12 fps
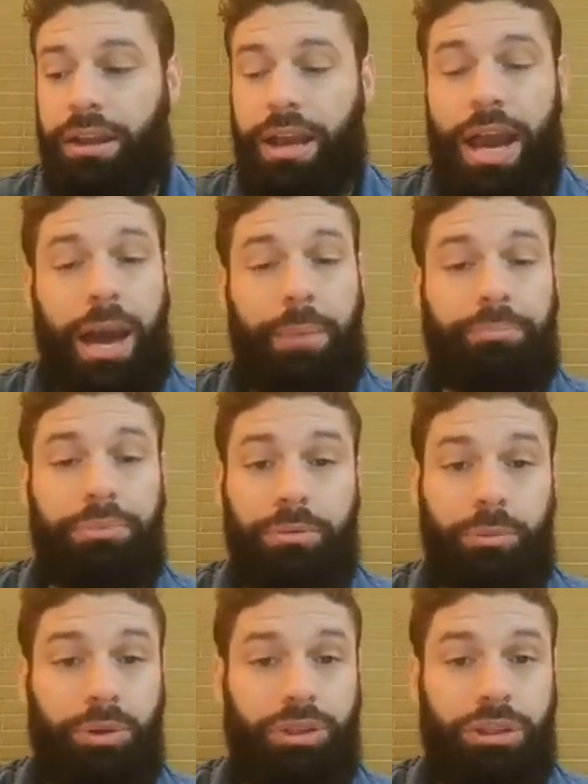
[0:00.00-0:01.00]
app
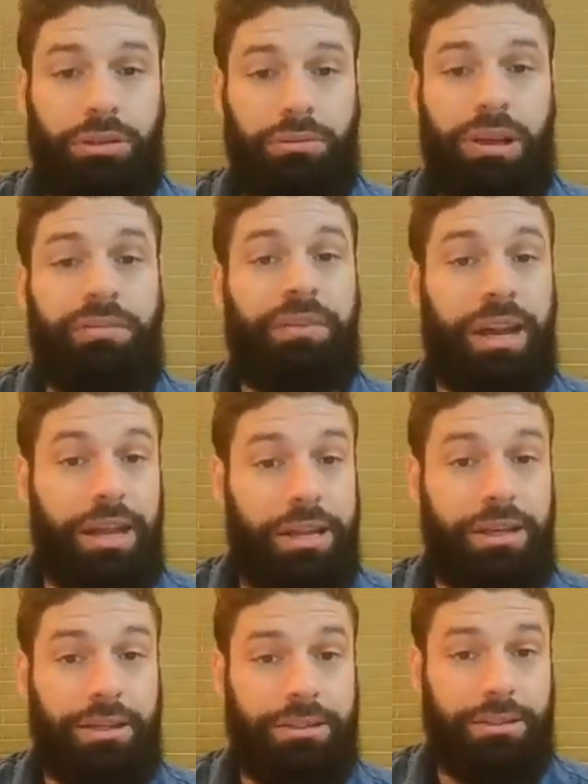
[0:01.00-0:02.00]
promotion, and finally
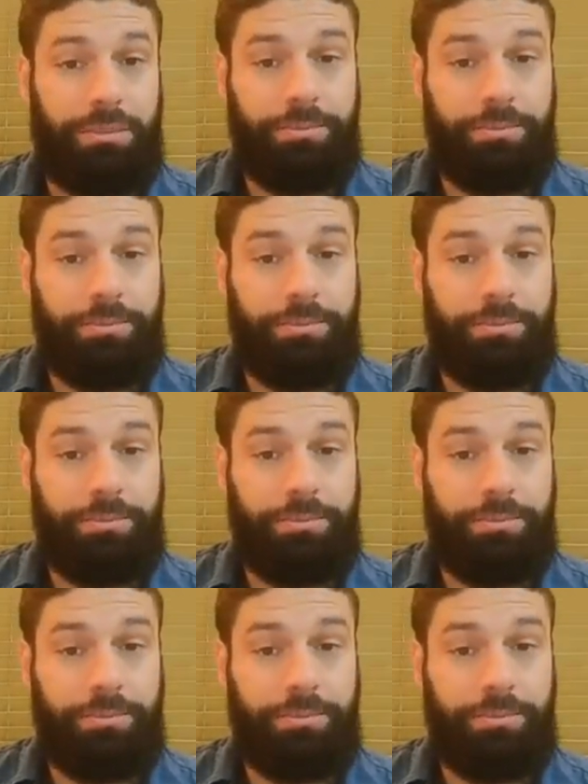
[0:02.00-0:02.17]
custom.